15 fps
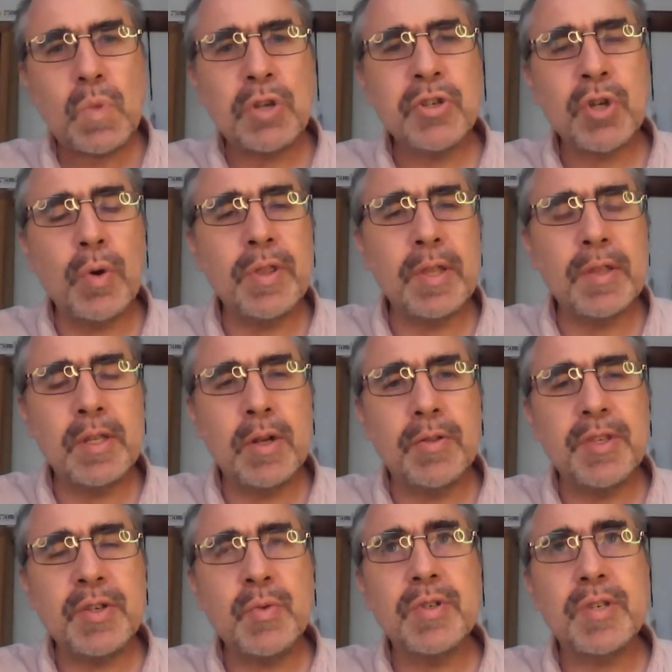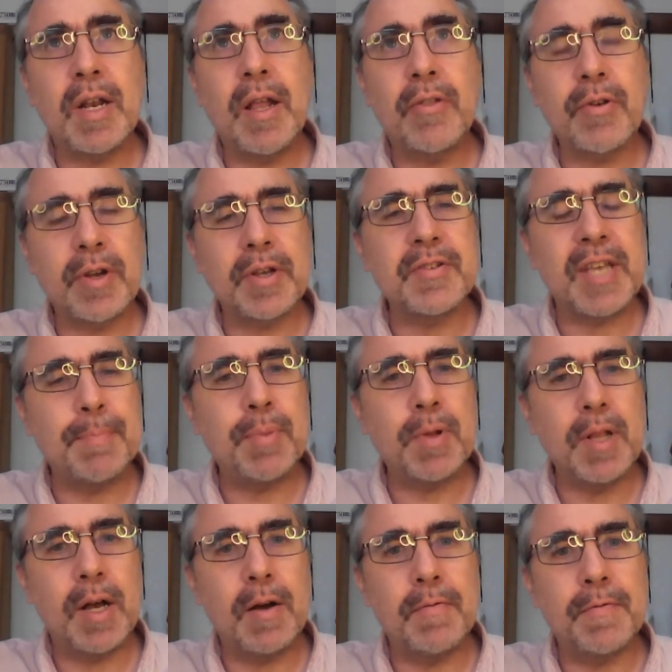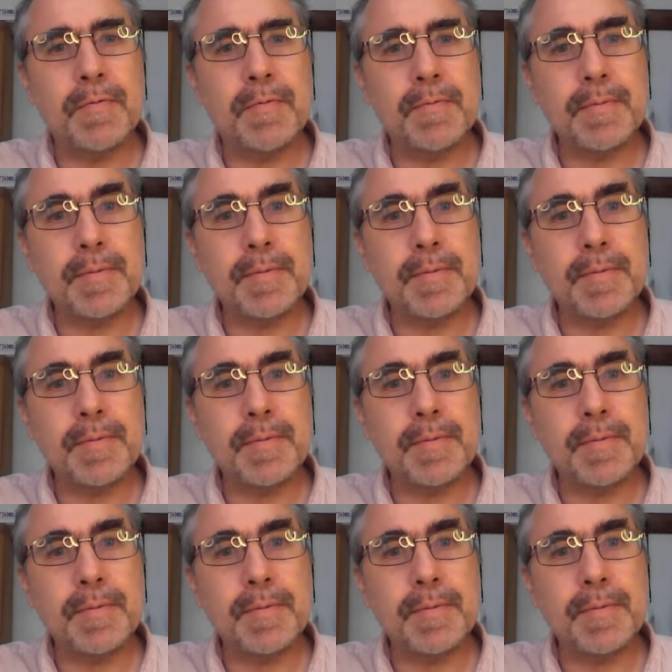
So, this was another example of,